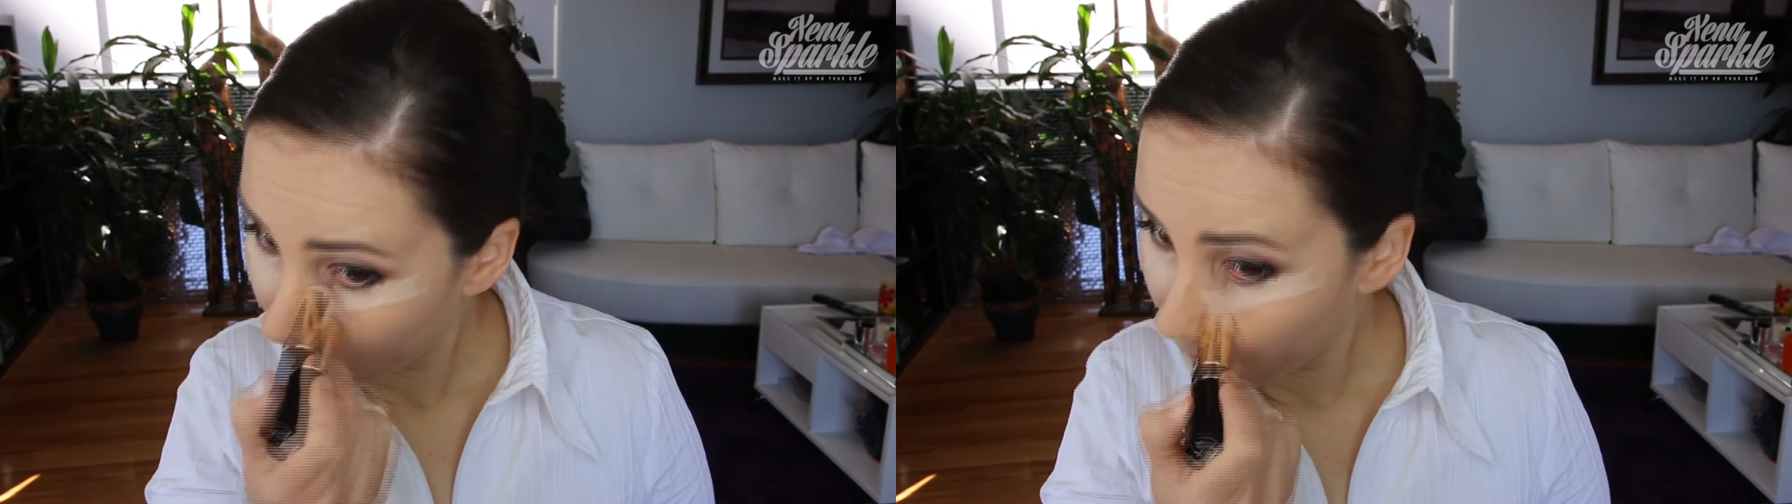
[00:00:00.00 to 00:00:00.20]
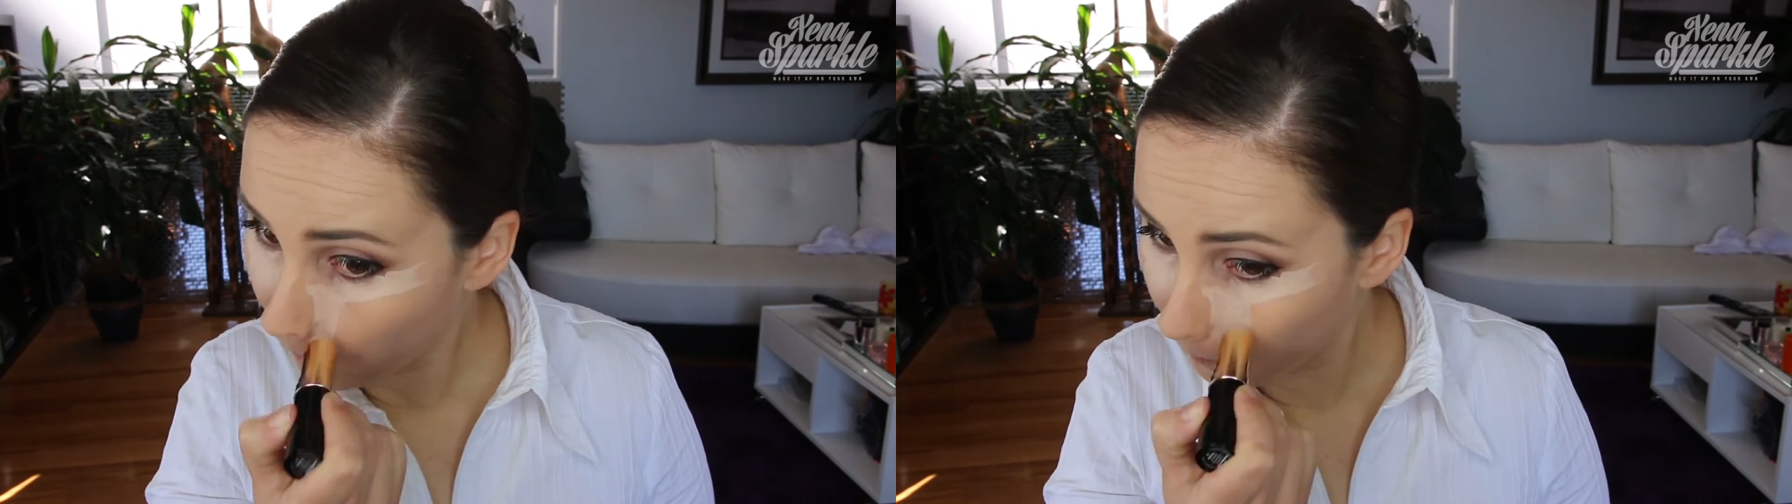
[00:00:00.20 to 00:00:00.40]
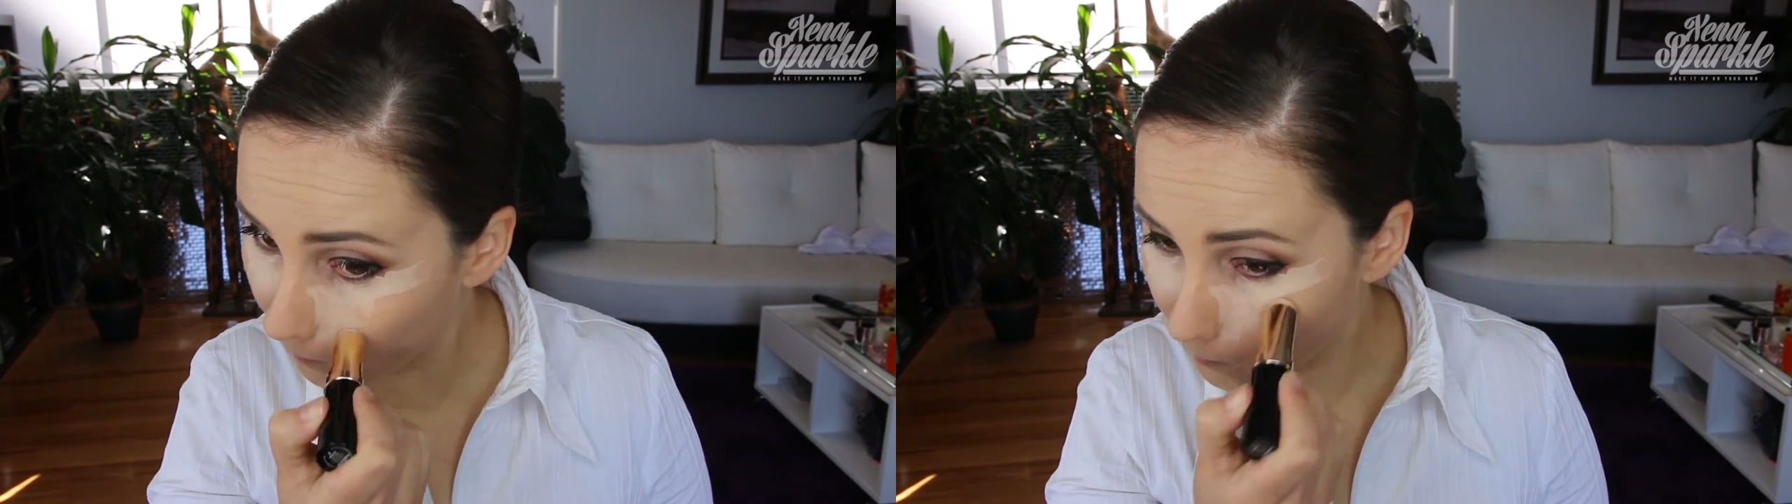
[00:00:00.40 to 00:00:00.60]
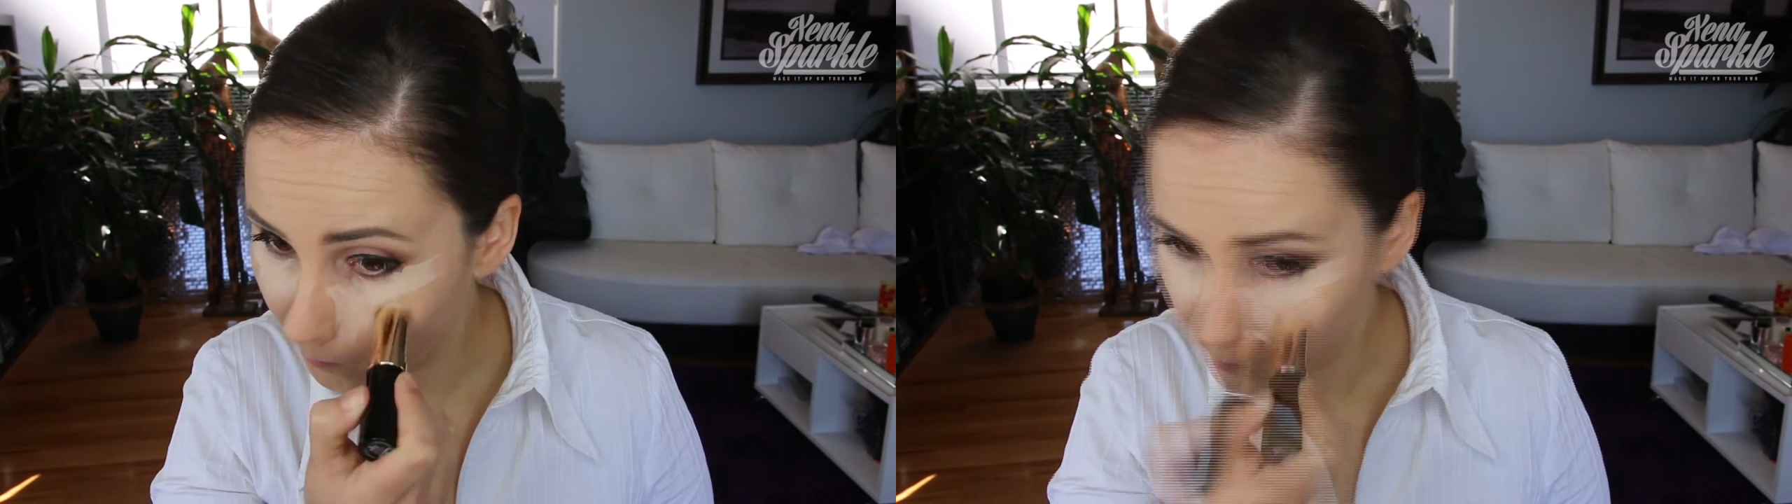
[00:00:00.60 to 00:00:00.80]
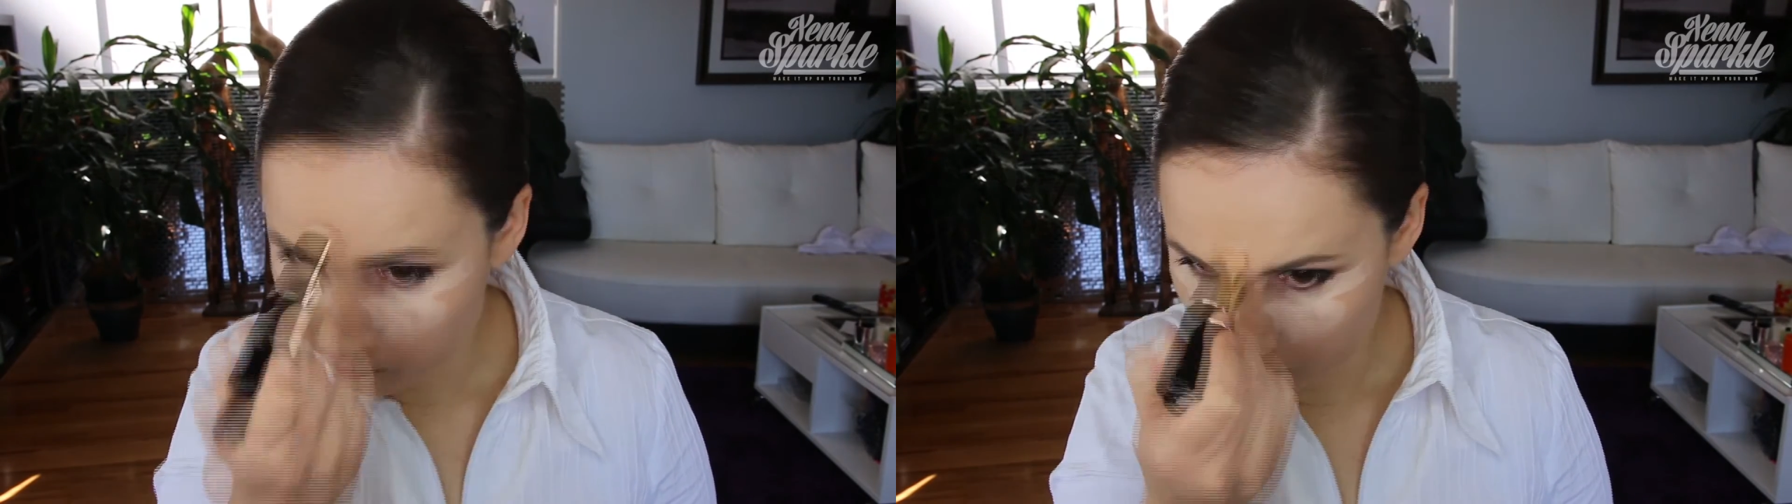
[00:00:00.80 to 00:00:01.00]
I am
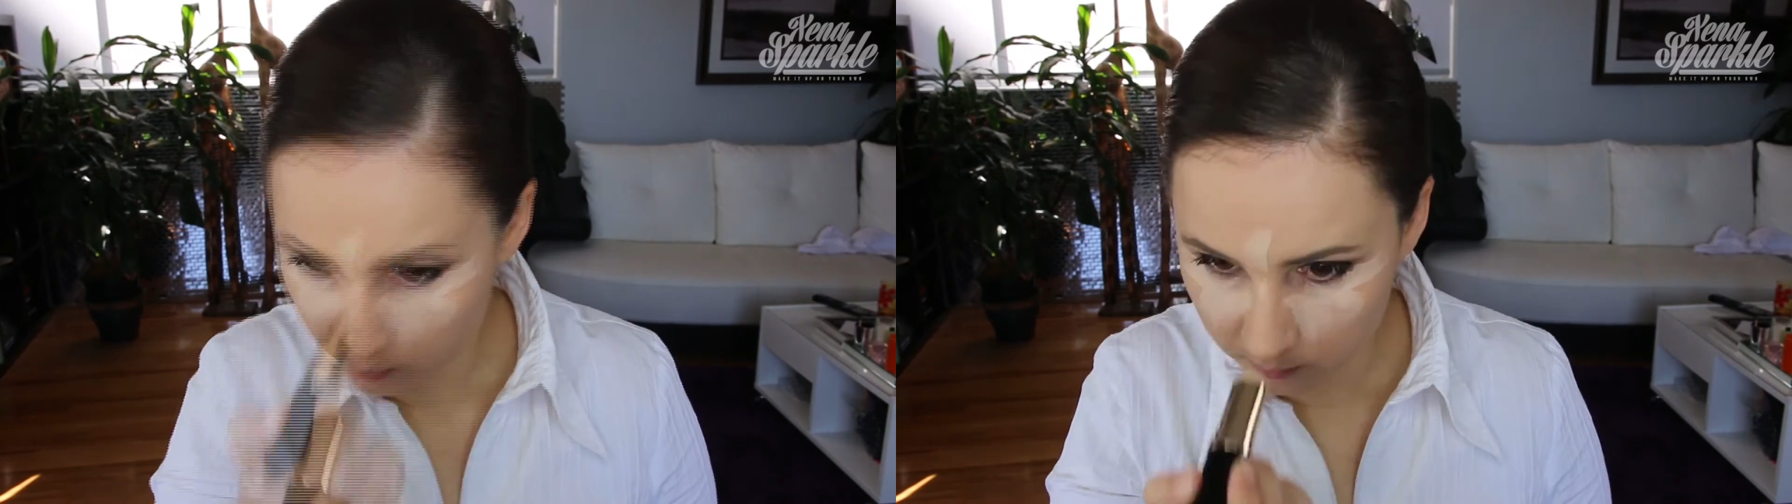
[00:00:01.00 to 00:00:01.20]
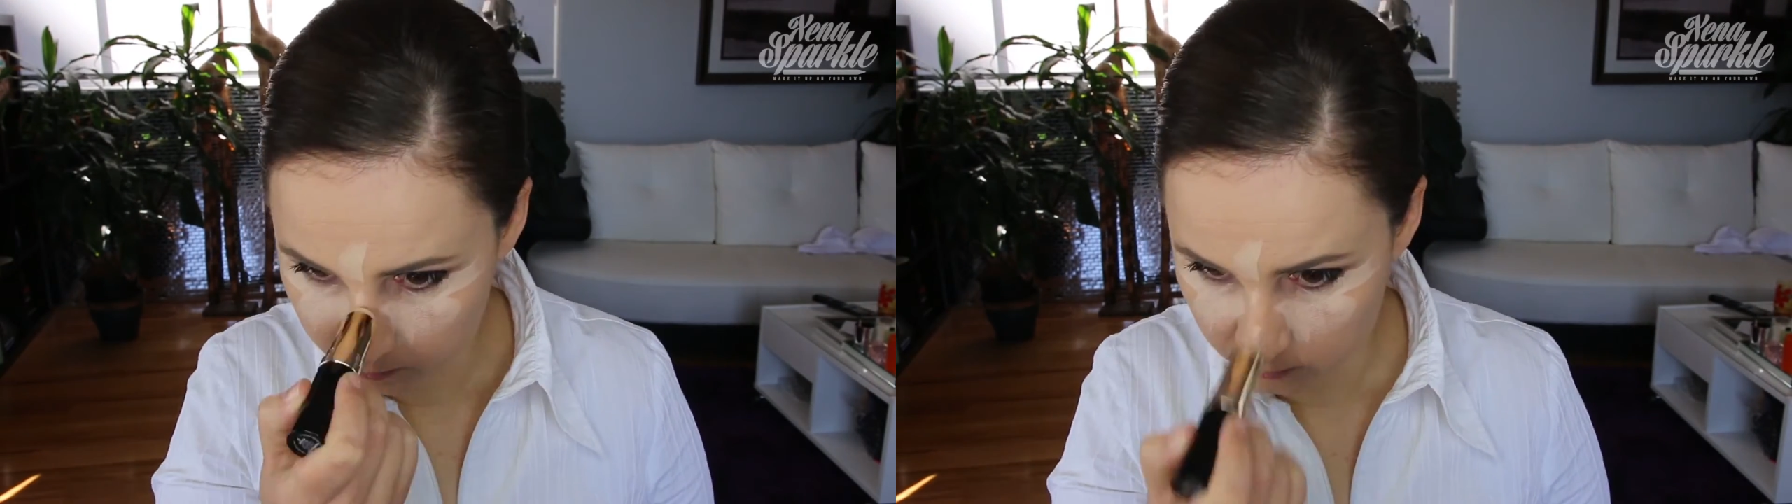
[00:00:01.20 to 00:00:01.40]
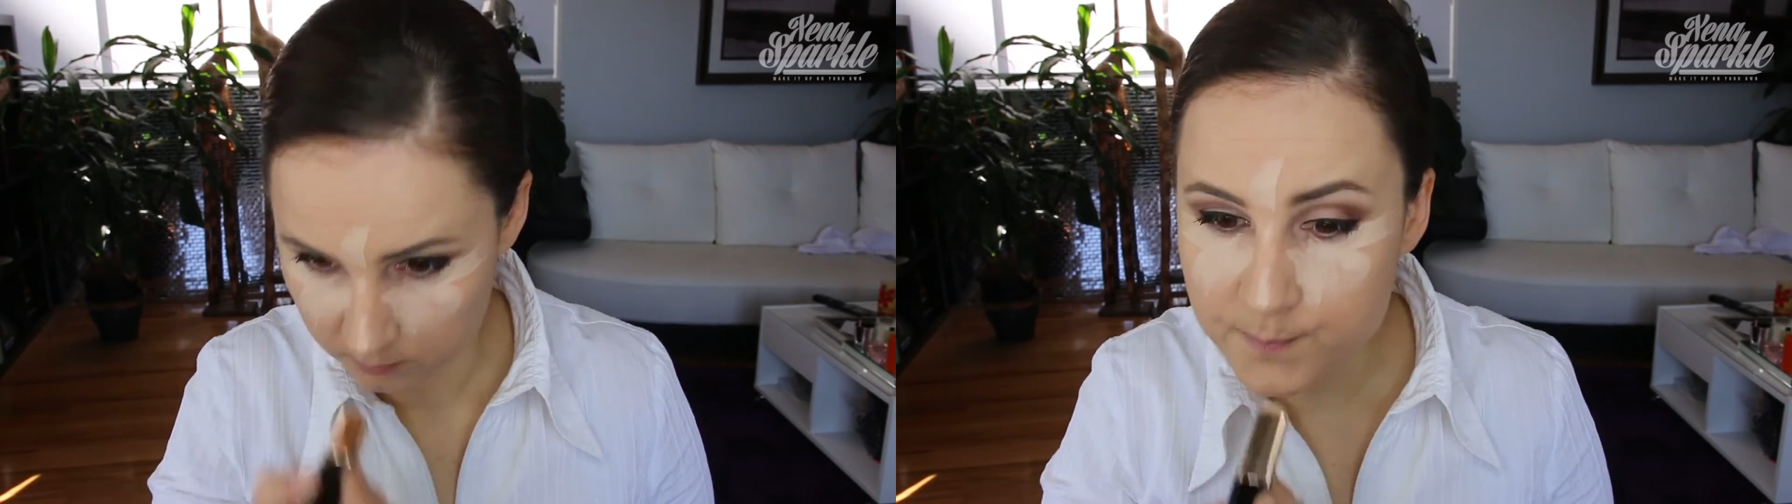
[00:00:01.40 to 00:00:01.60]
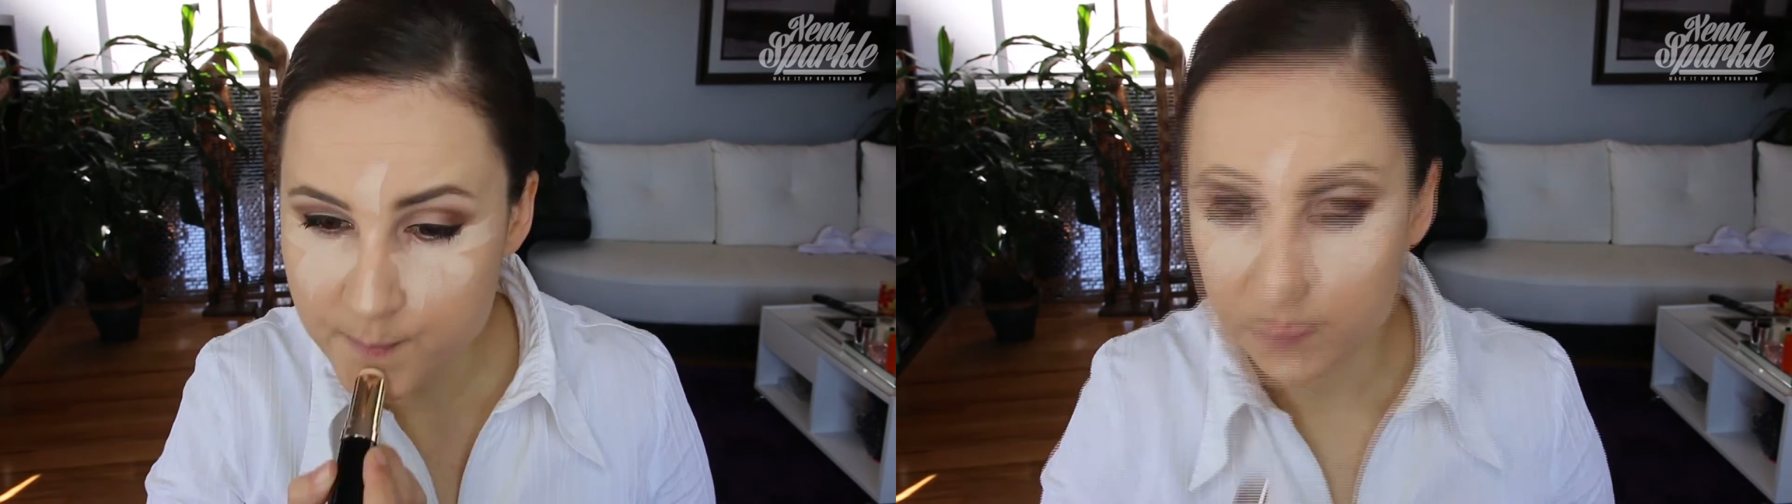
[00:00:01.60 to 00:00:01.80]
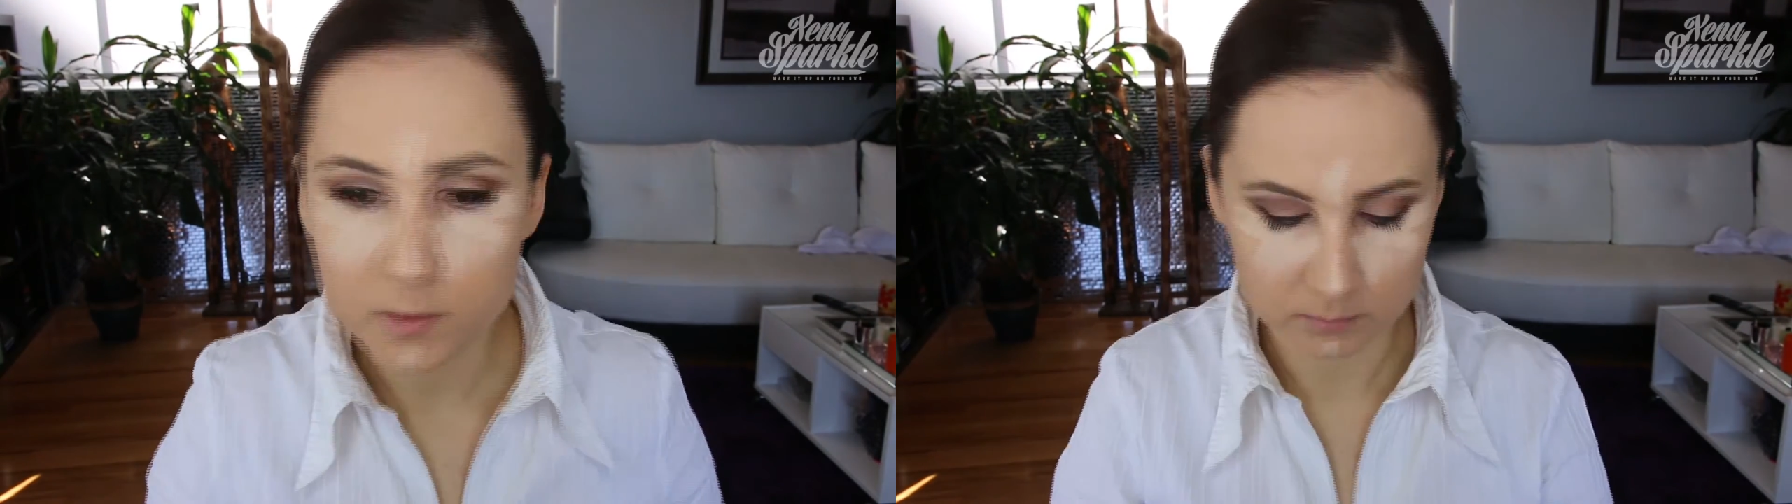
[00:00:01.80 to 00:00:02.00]
putting foundation
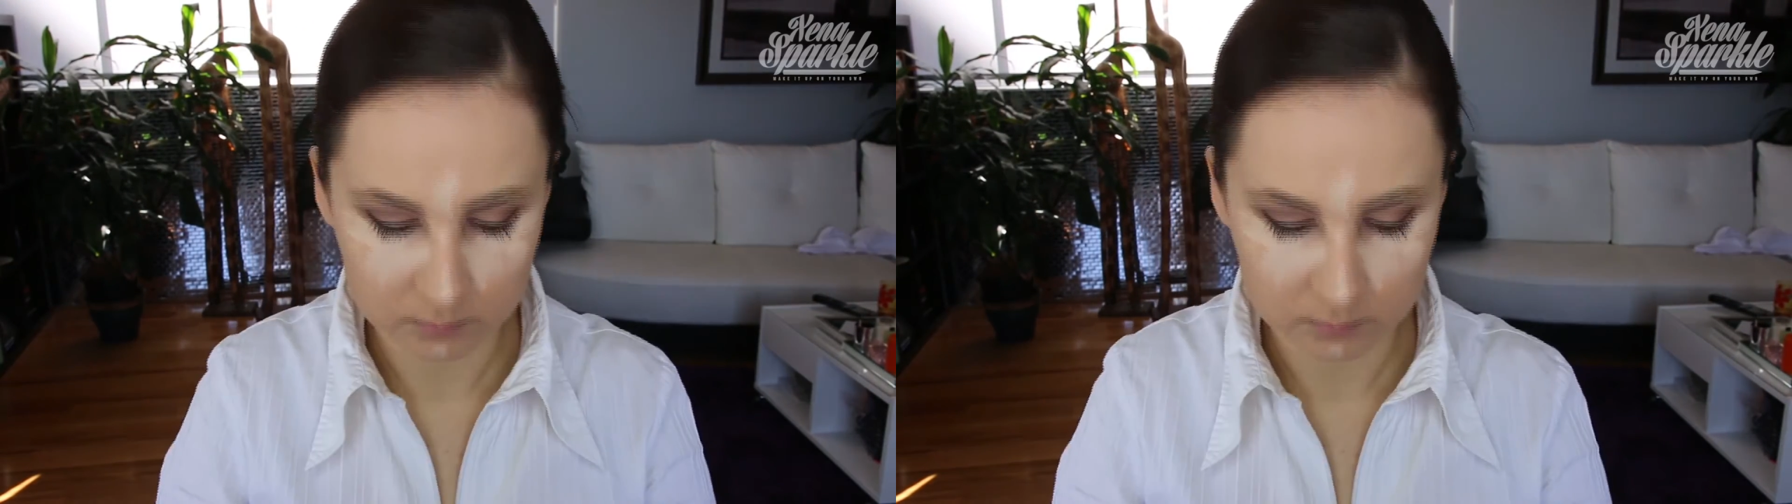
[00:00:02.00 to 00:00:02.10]
on,